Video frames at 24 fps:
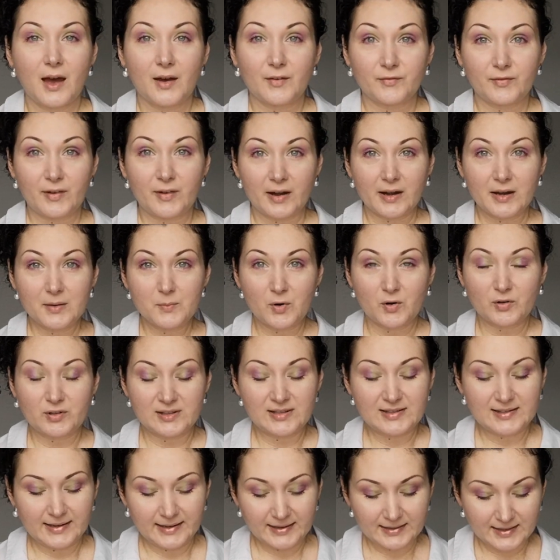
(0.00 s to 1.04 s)
Very
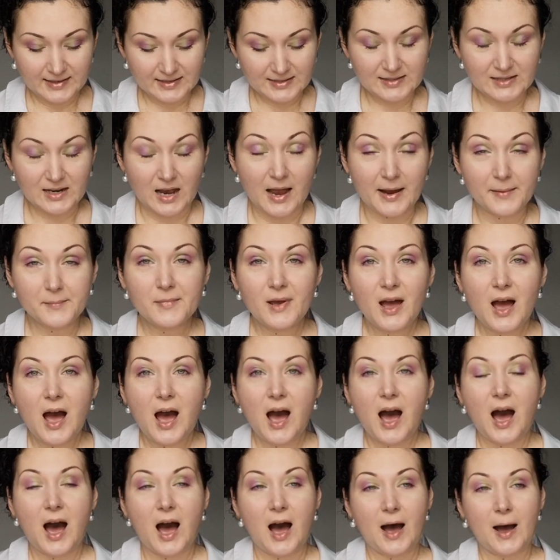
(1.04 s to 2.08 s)
modestly this time,
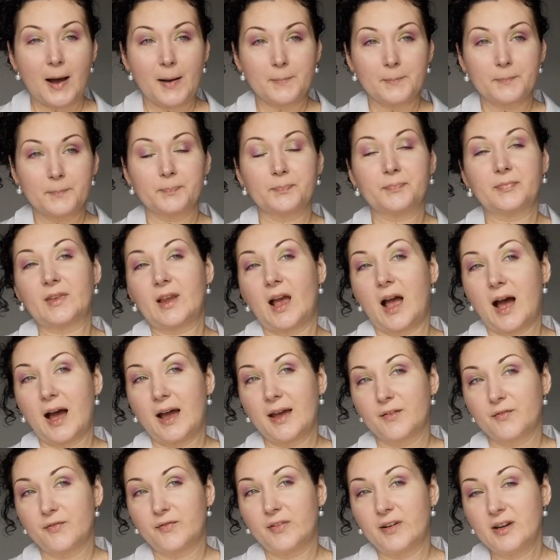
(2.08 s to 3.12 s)
I
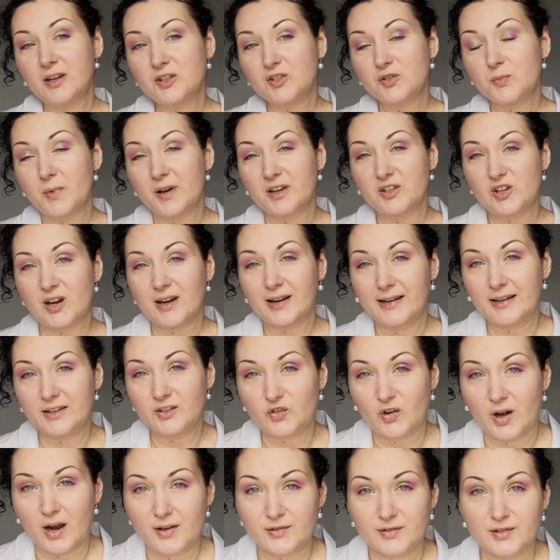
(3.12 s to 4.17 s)
have finished my Jaqueline
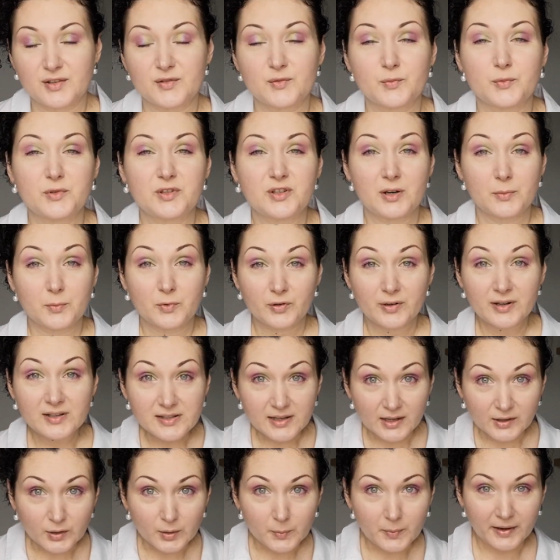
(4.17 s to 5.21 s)
trousers, which I'm going to
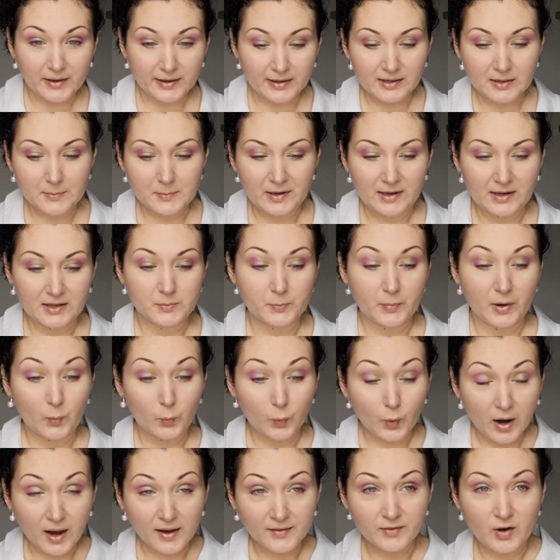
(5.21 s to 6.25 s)
tell you about in a minute, but
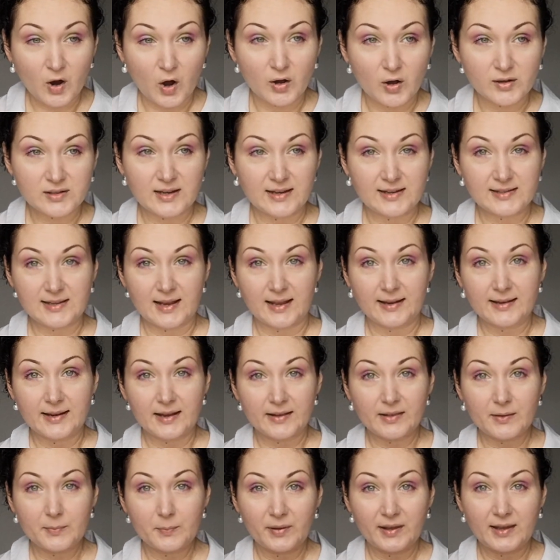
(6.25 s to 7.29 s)
what I've got is
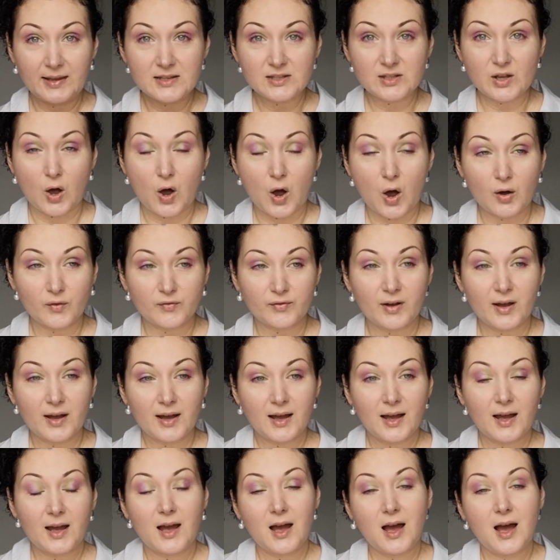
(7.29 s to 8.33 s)
another piece of
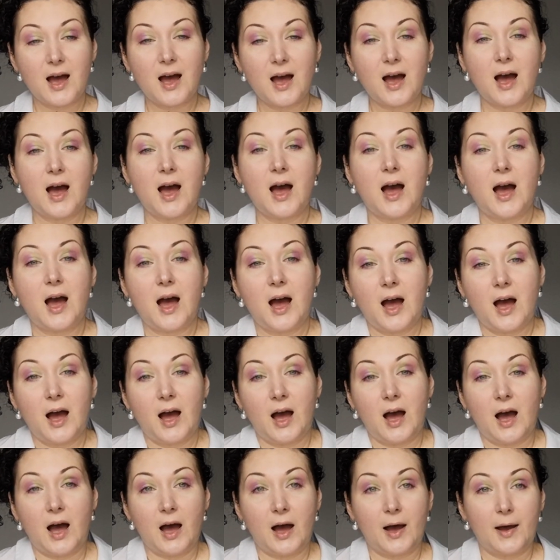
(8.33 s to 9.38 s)

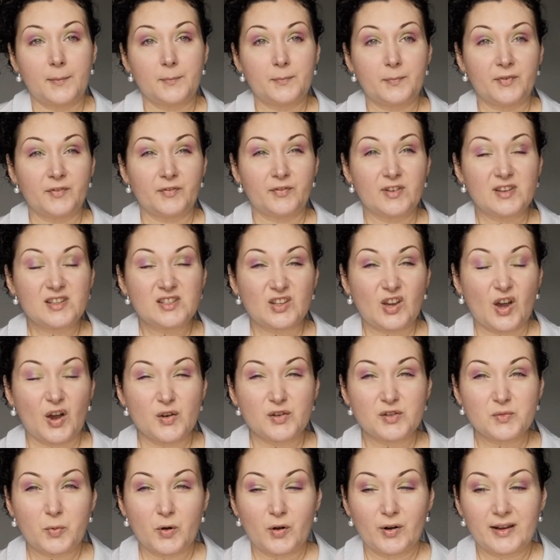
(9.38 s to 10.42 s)

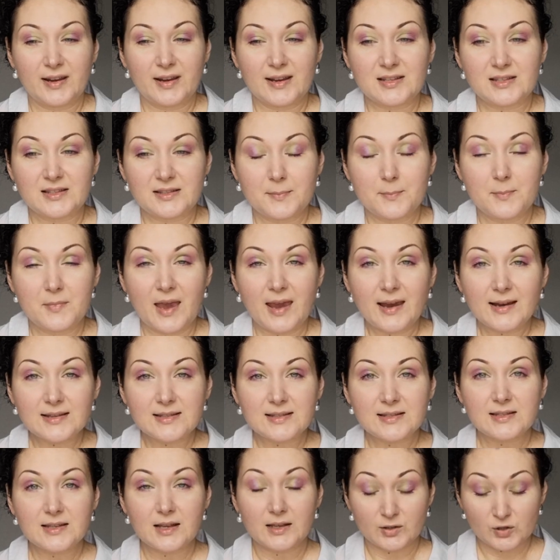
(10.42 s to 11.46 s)
viscose polyester
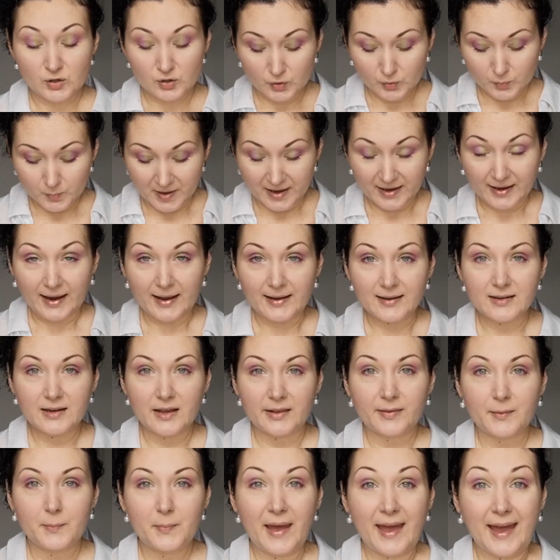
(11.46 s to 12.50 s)
mix to make
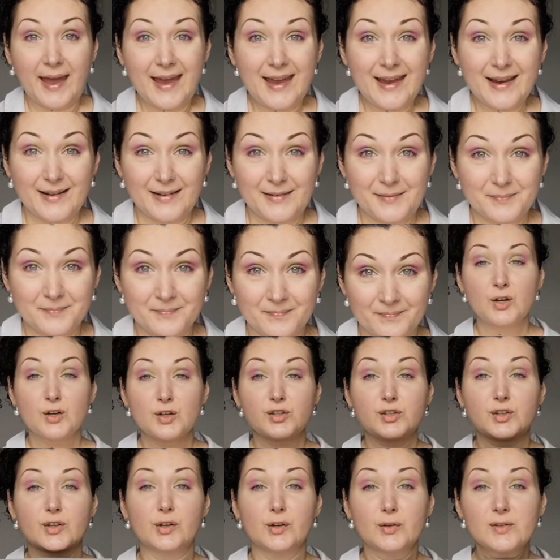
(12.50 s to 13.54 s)
another pair.
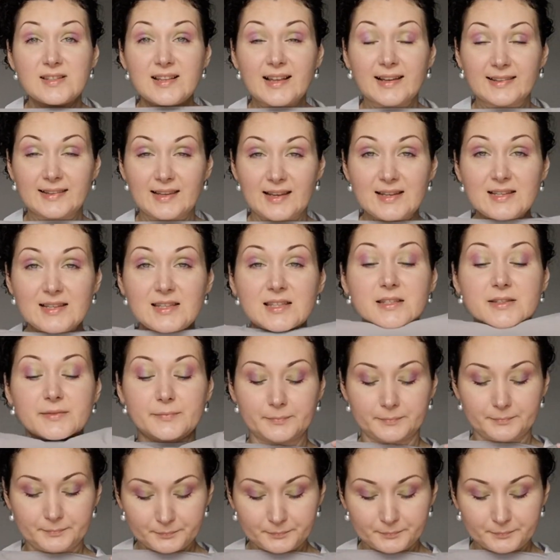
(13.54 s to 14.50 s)
So it looks like this.